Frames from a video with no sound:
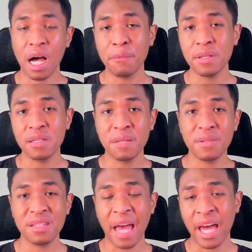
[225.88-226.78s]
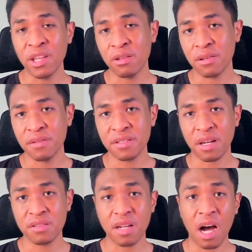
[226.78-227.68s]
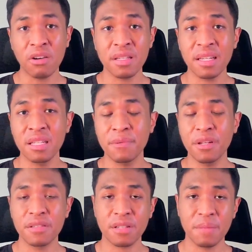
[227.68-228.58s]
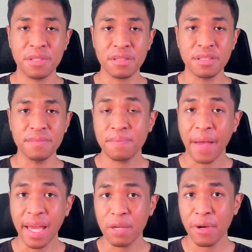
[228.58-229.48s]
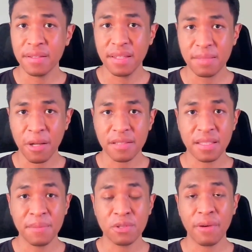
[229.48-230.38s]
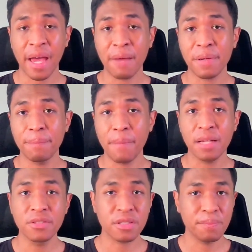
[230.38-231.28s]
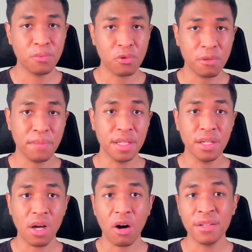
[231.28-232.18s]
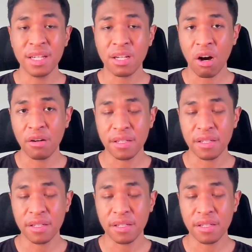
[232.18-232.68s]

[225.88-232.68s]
will leave the $10 discount code in the video description. Anyway, this model seems to have a major improvement on the coding